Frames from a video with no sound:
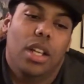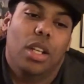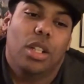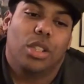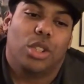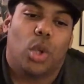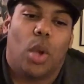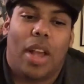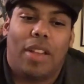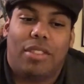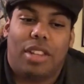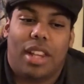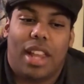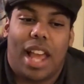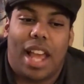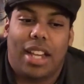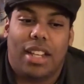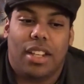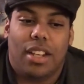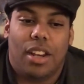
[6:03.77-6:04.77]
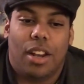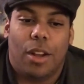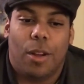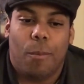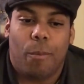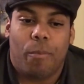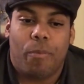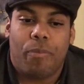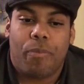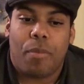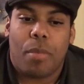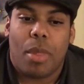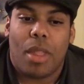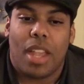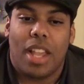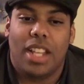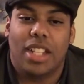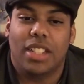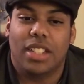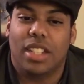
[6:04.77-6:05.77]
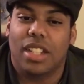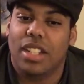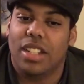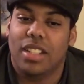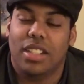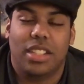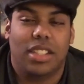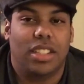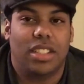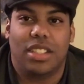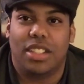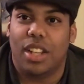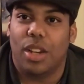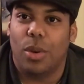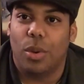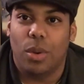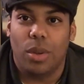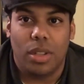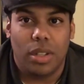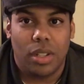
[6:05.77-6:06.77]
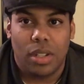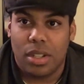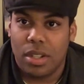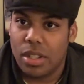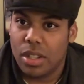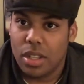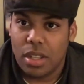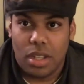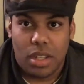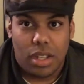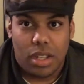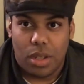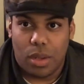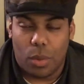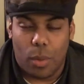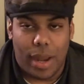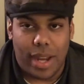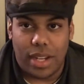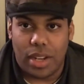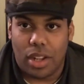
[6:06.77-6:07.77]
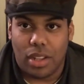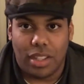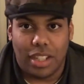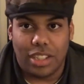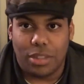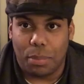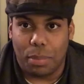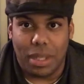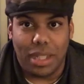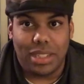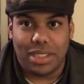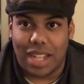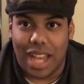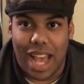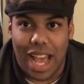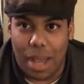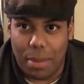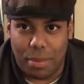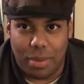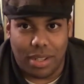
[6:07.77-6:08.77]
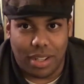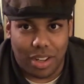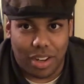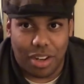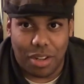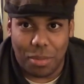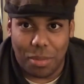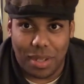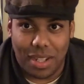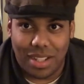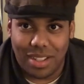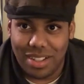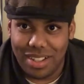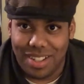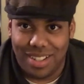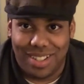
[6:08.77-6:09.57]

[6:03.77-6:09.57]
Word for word: So after that, you know, he's still waiting on this beast to happen. You know what I mean?